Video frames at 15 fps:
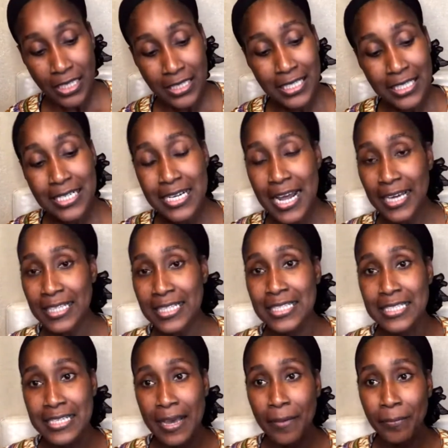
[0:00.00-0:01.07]
The
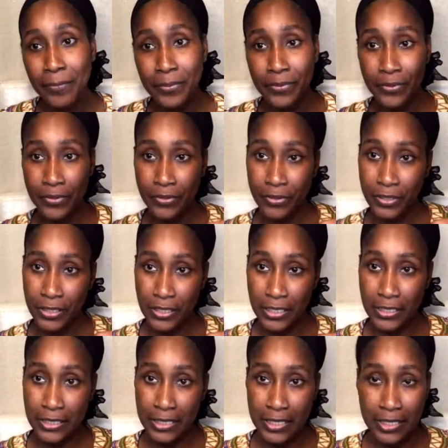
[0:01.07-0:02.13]
next step
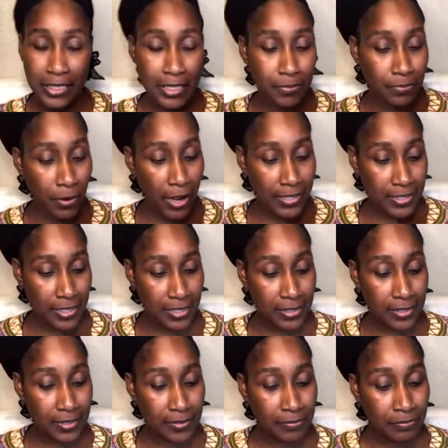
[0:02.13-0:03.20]
in this
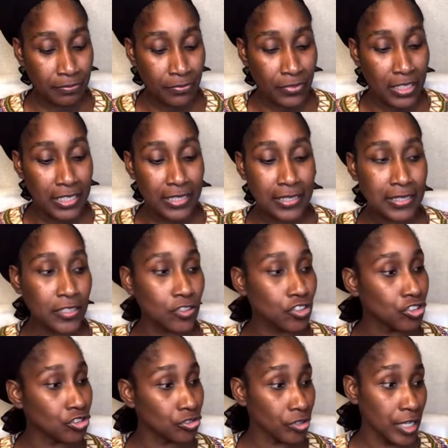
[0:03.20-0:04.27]
process is the
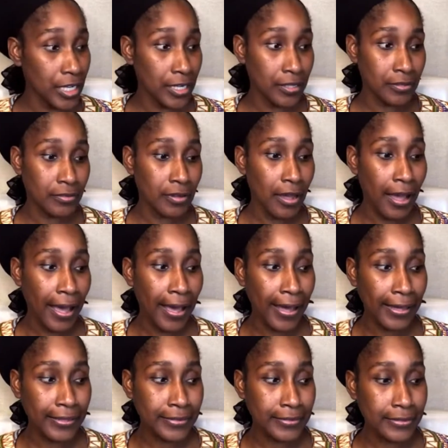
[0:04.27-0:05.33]
strain.
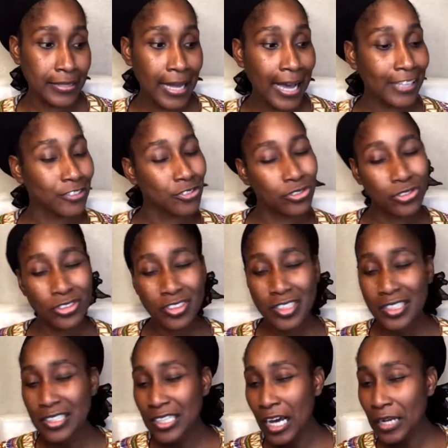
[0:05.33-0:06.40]
And I
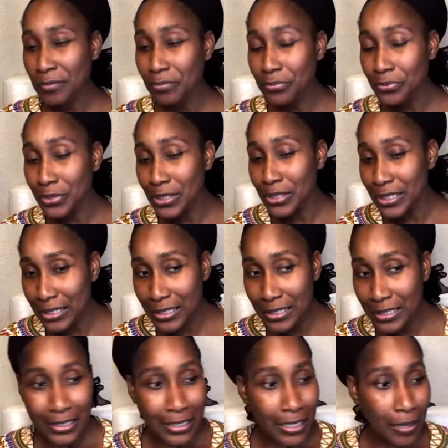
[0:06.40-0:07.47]
did not
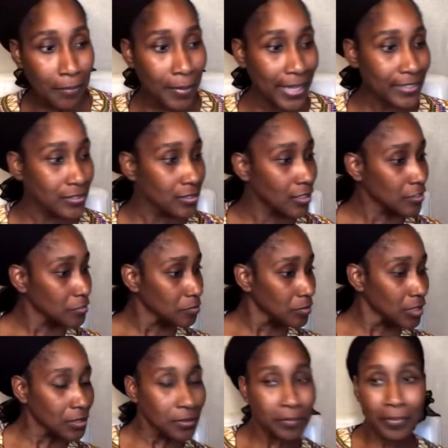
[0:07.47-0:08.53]
bring my nut
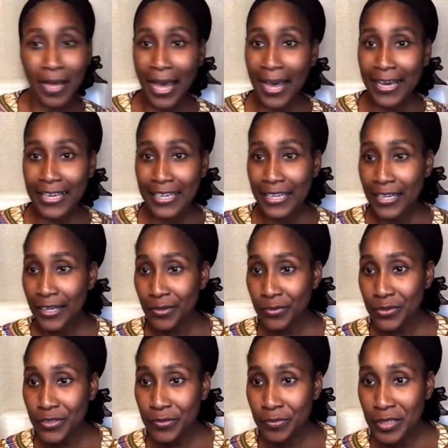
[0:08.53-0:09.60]
milk bag here
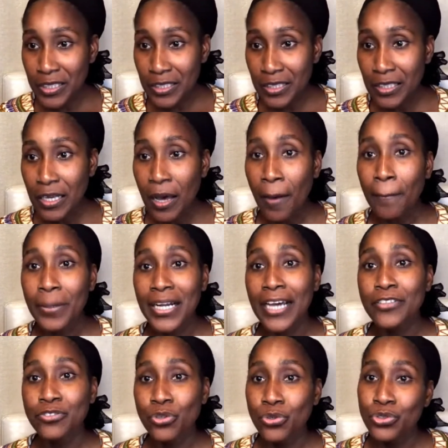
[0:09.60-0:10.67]
with me, but
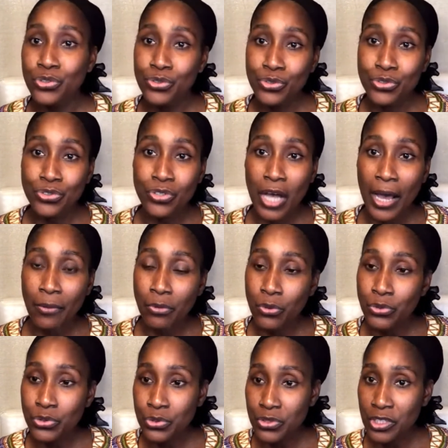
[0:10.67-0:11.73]
I won't
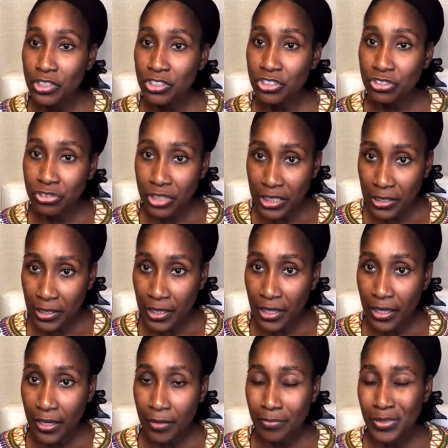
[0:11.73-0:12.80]
use a strainer
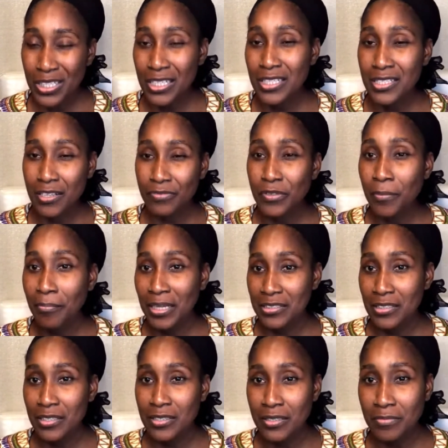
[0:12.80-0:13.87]
here because of the
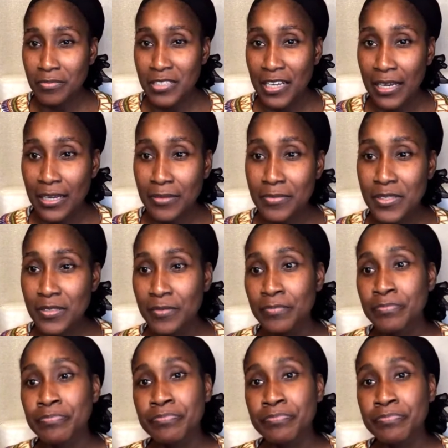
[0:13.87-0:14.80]
metal sometimes.